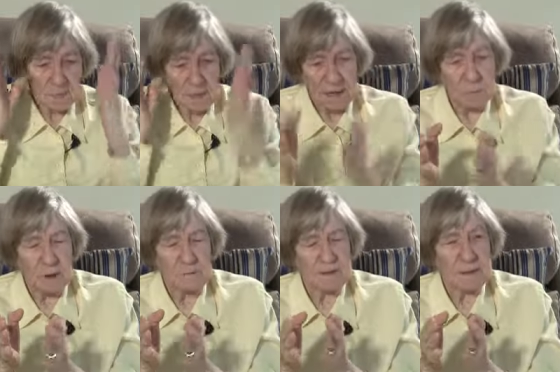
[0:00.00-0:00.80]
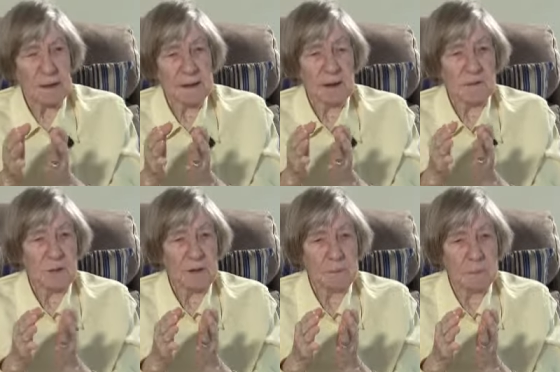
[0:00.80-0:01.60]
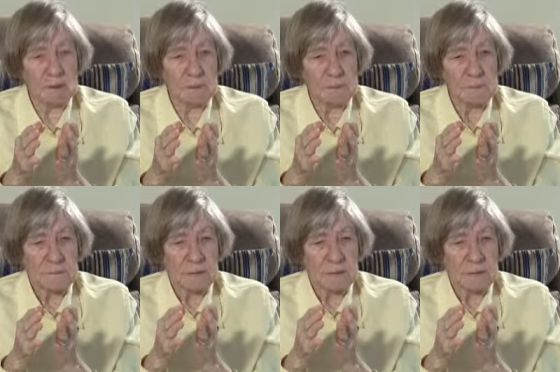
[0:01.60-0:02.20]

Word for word: When you're prophesying over people,